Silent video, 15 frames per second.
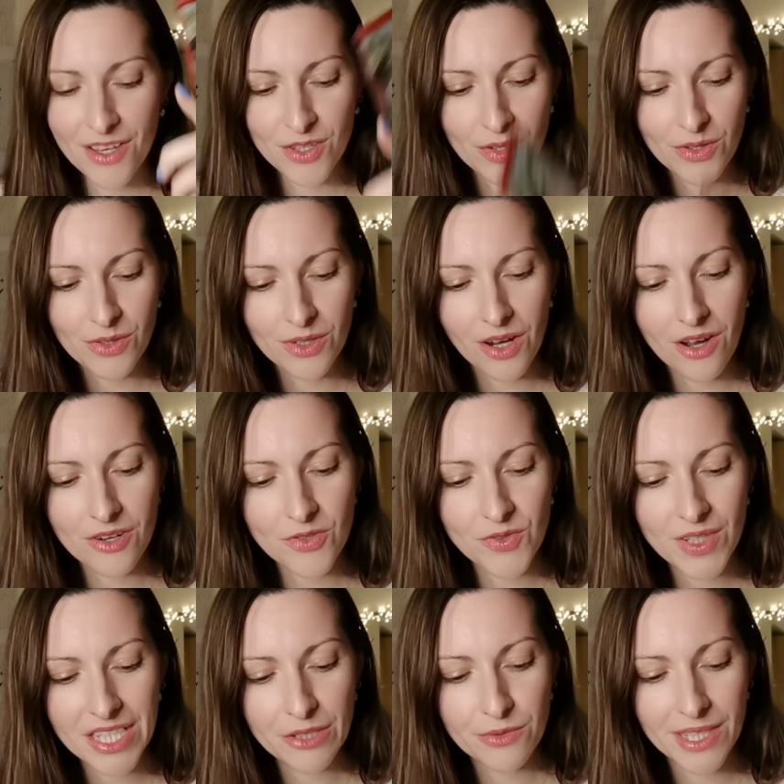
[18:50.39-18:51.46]
so you can't
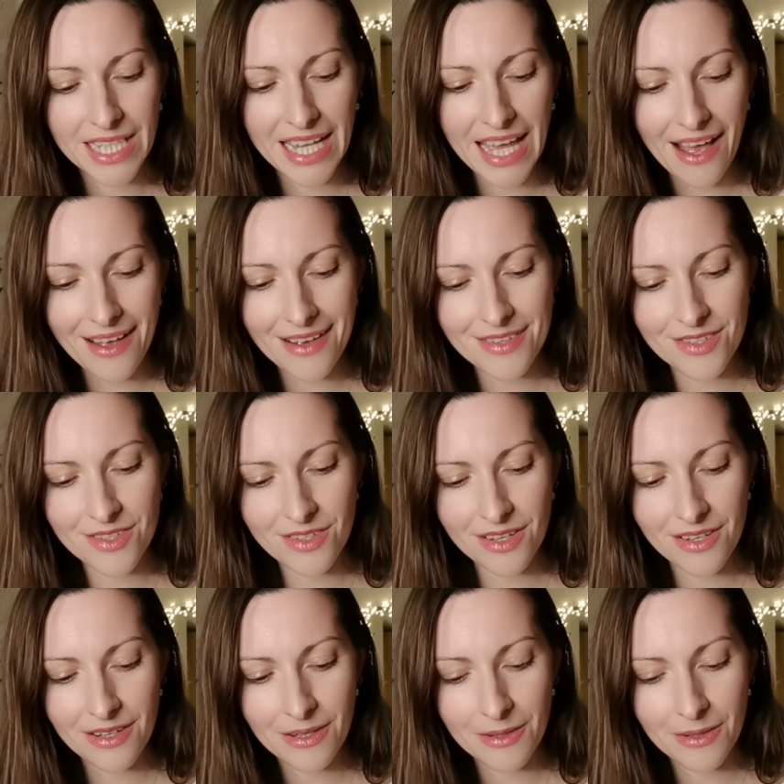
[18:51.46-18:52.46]
really relax